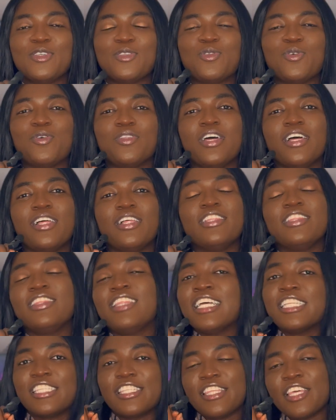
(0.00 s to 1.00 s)
So
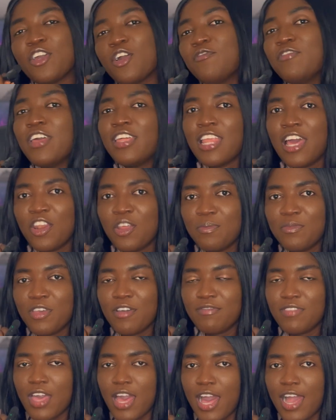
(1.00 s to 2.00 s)
let's think of the anatomy
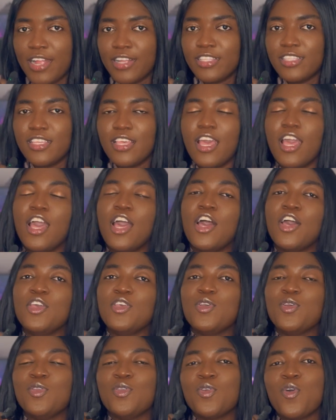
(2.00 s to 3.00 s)
of the heart.
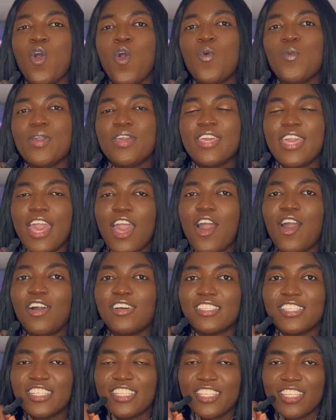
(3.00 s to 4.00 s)
You know, we get
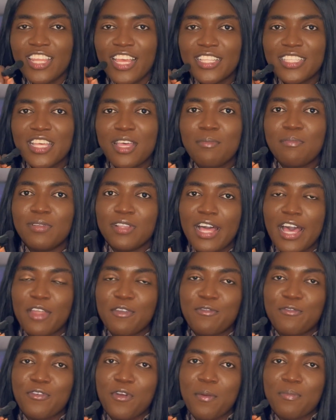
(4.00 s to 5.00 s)
oxygenated
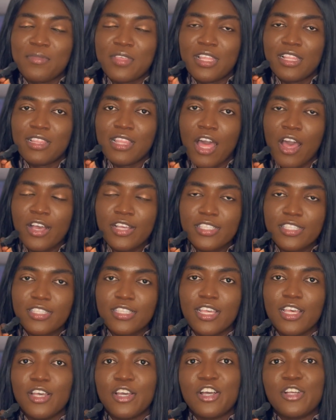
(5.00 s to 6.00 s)
blood from the lungs
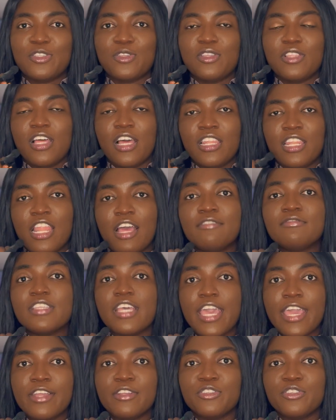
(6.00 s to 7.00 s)
to the left
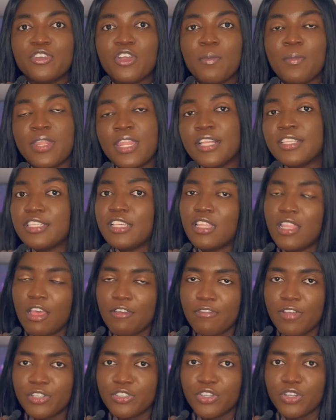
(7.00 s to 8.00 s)
atrium and then to the
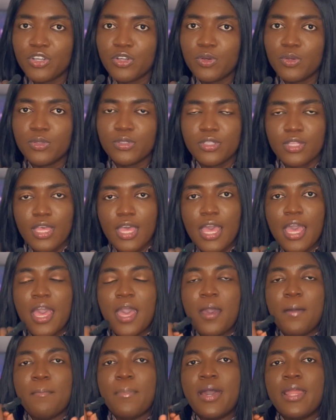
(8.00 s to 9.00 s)
left ventricles.
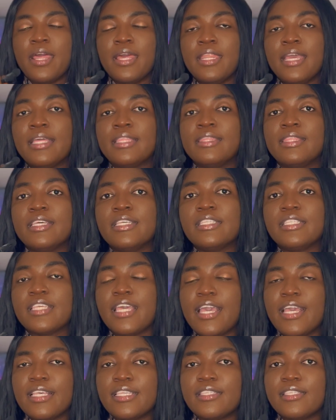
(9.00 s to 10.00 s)
But then in this
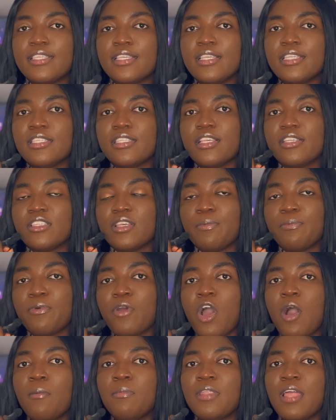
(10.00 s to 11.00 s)
case, since there's a
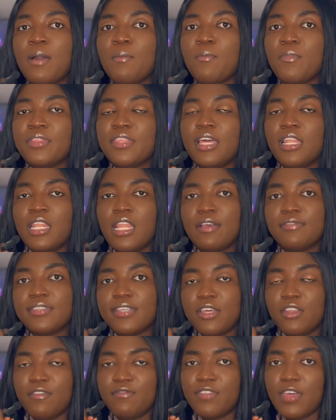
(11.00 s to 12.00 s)
problem with the left
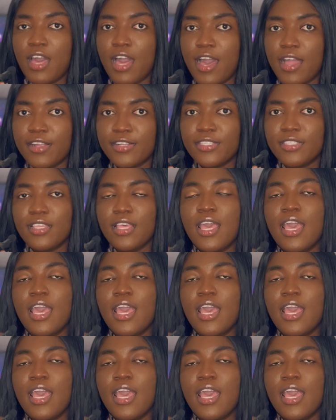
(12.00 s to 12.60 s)
side of the heart,